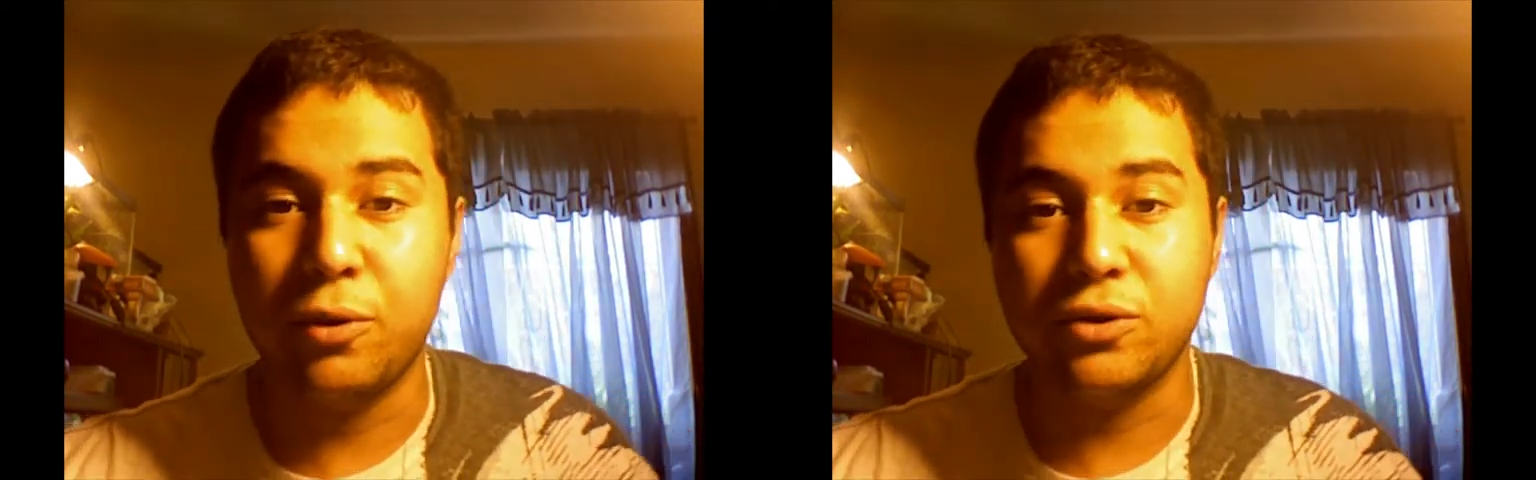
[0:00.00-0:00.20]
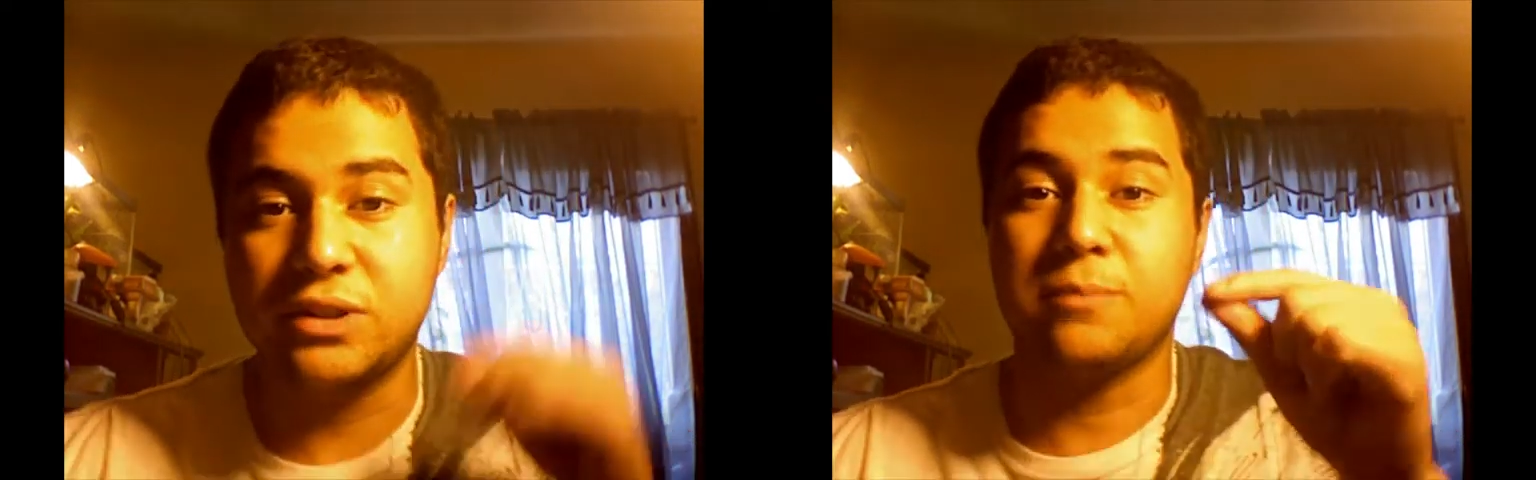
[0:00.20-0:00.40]

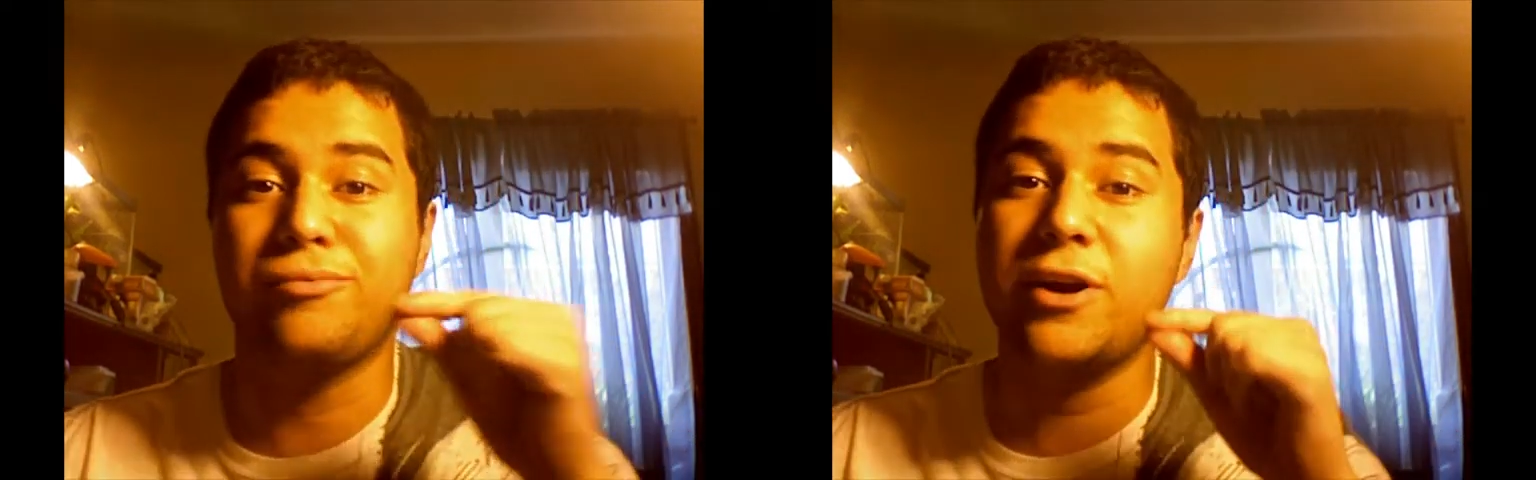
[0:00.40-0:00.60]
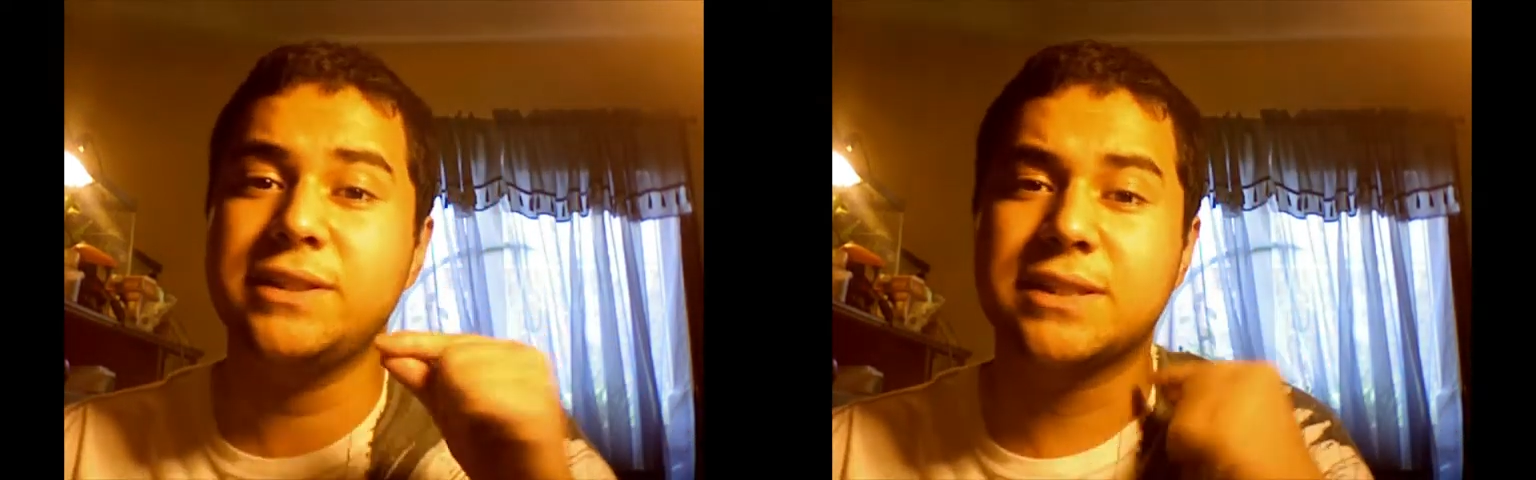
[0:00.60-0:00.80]
posted a
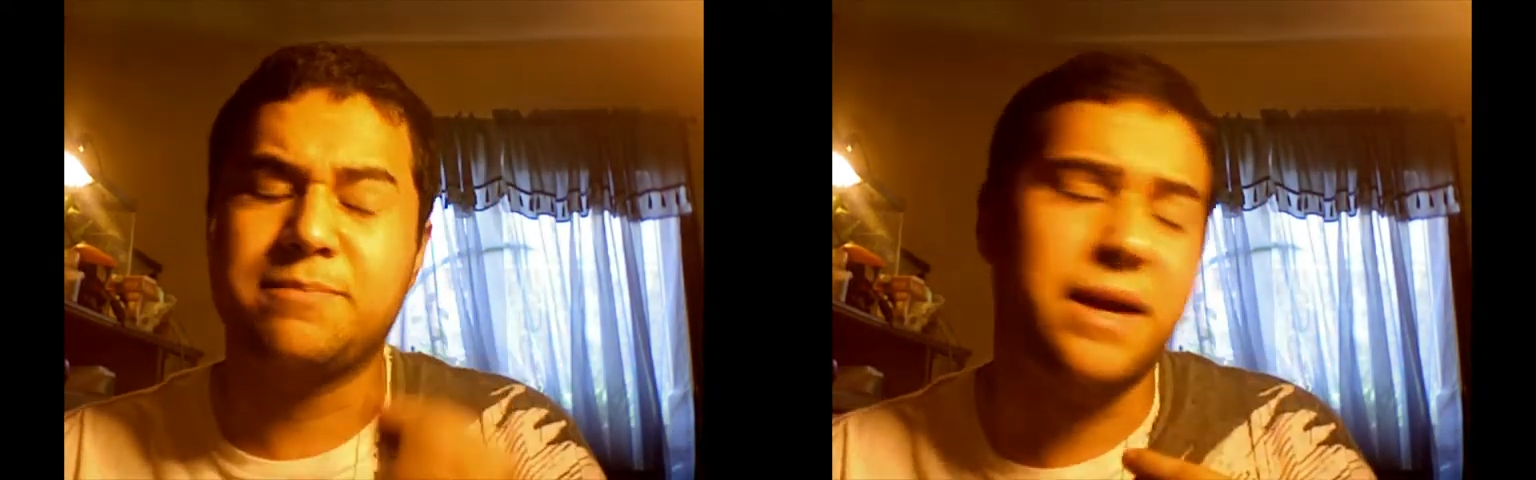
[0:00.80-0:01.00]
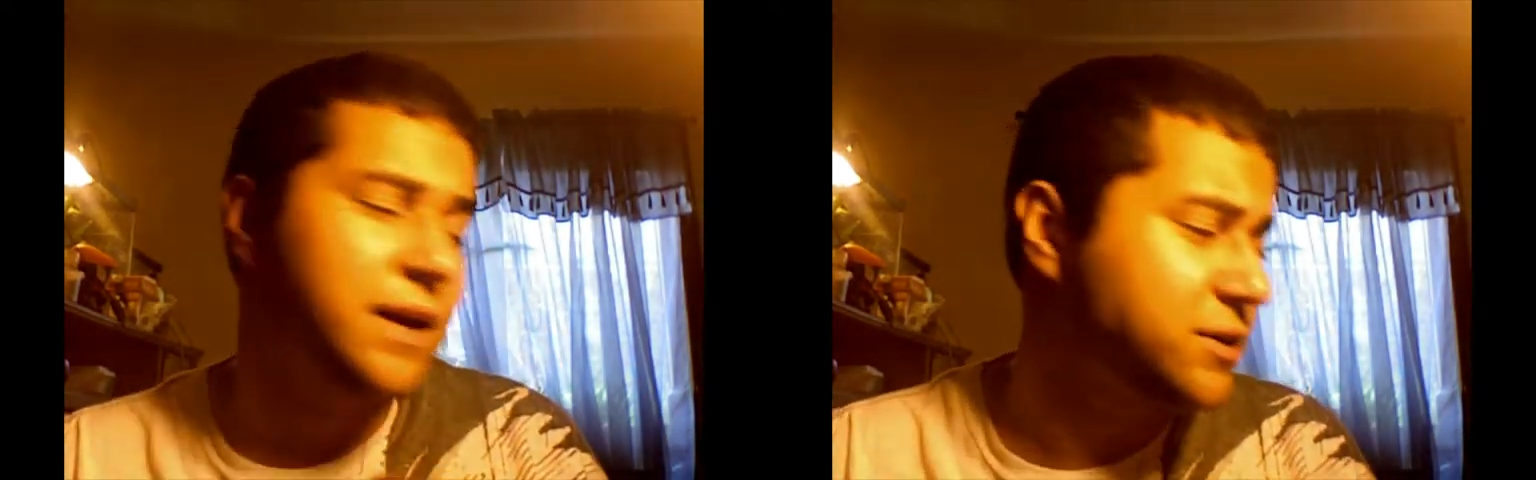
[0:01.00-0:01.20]
projects
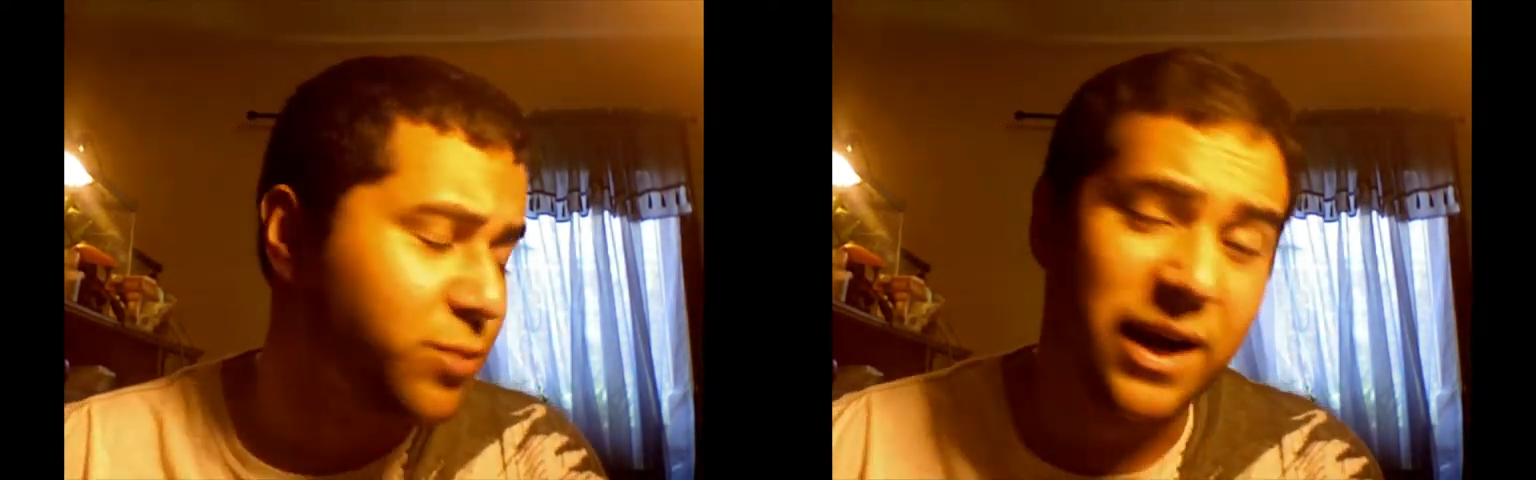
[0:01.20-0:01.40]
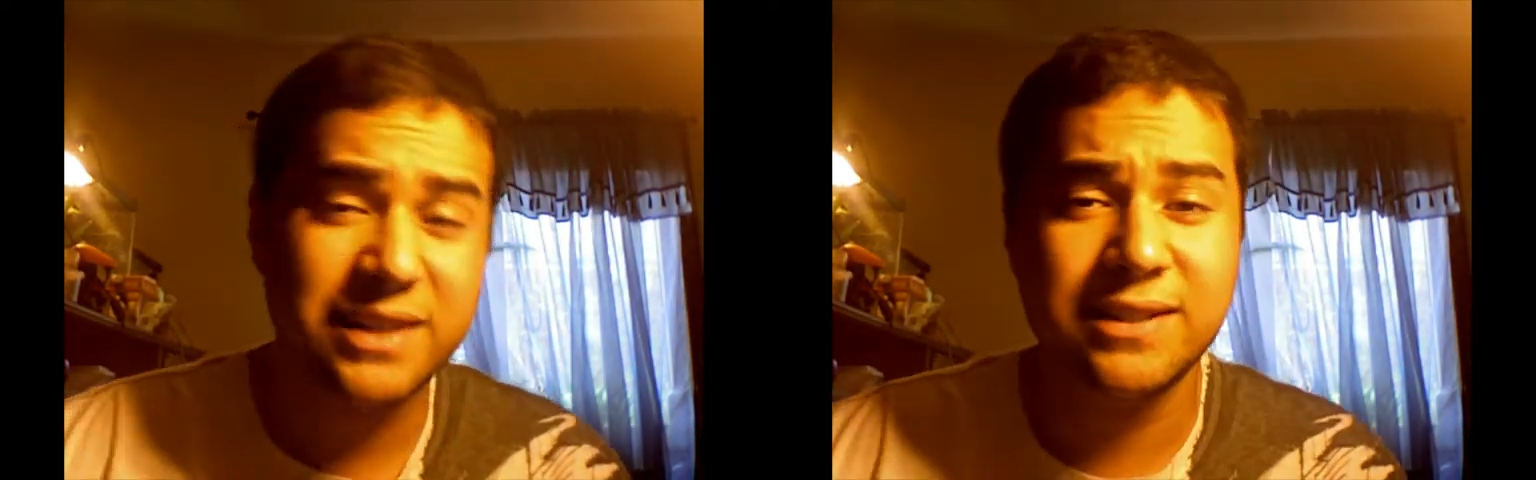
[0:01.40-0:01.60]
page
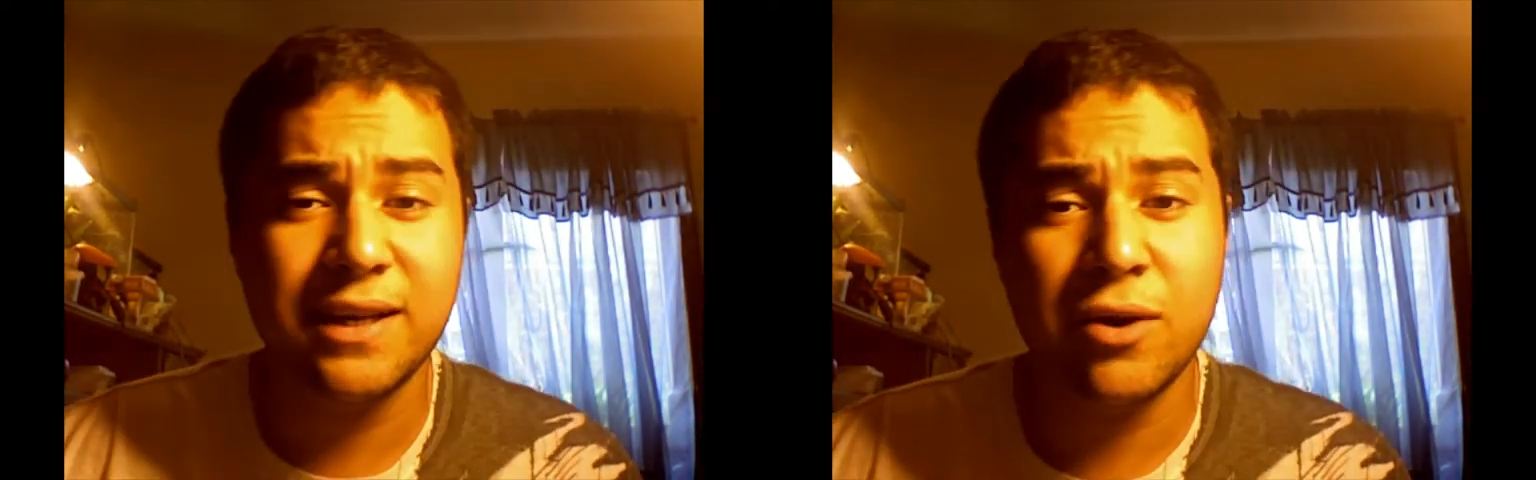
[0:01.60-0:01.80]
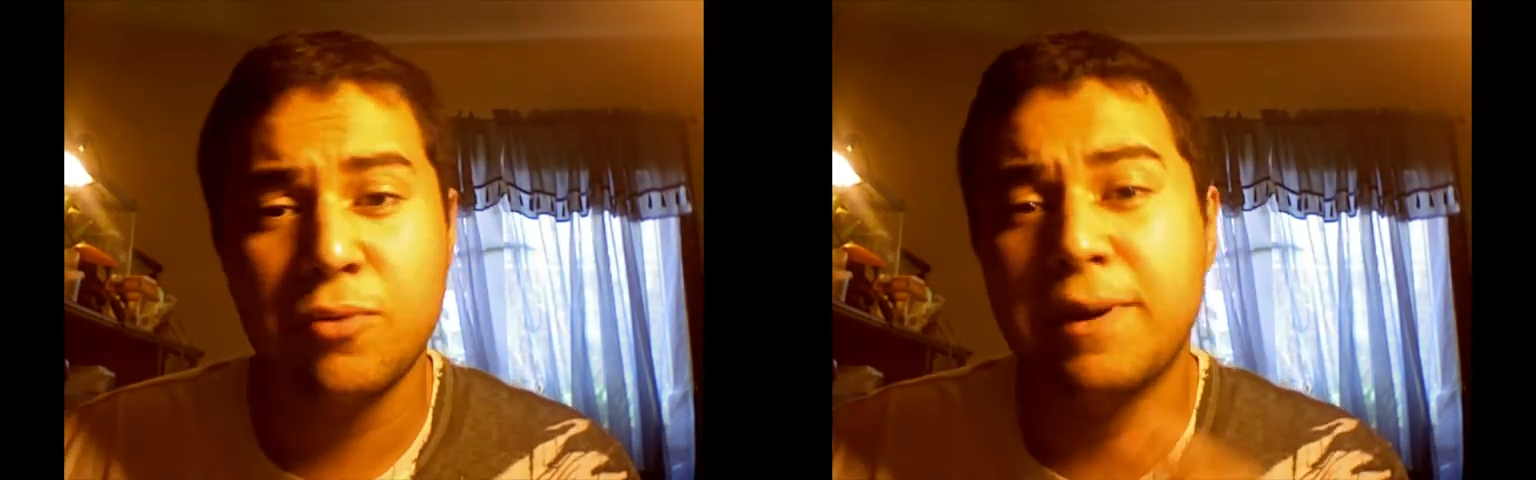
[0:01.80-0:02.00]
where I
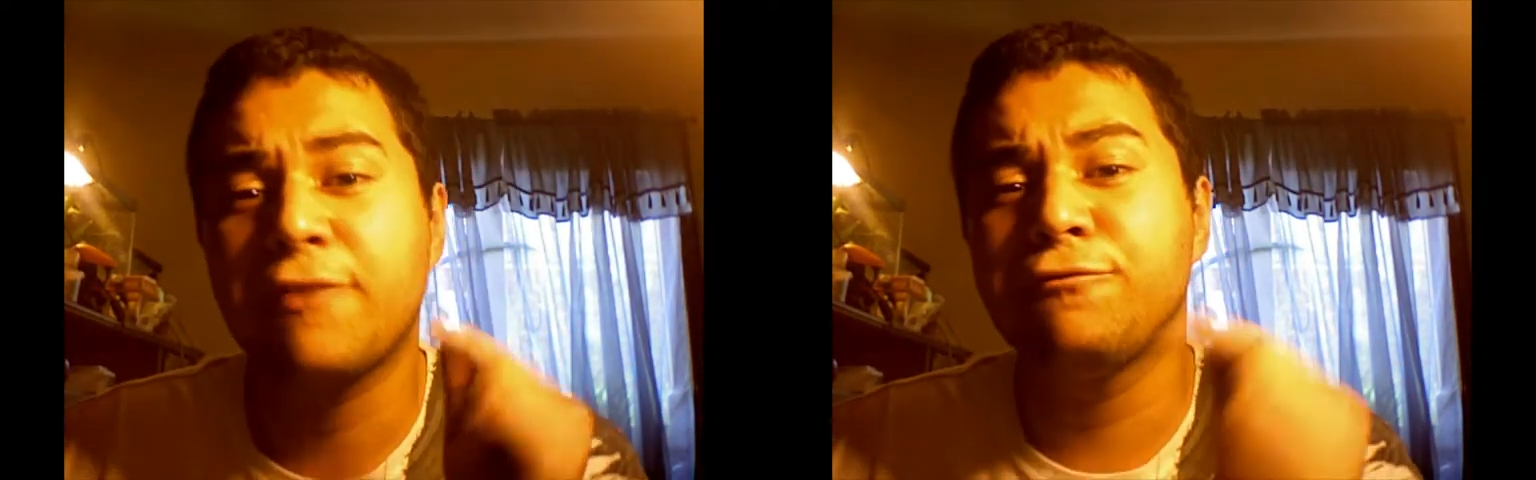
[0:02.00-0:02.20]
said I will make